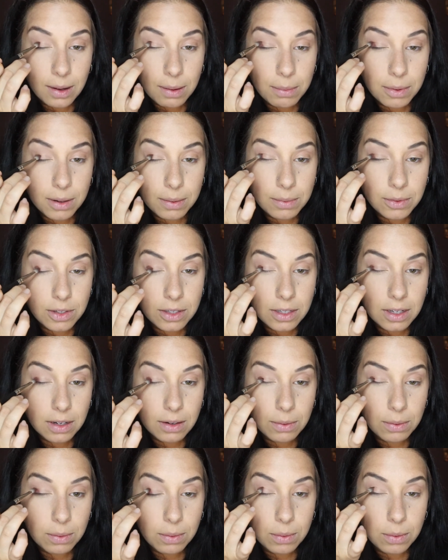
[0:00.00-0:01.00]
But I'm just
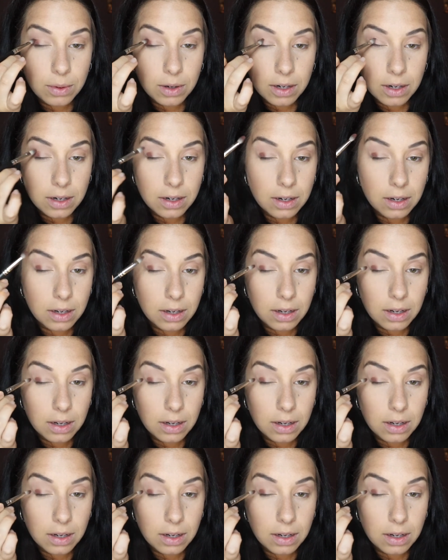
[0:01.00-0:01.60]
gonna work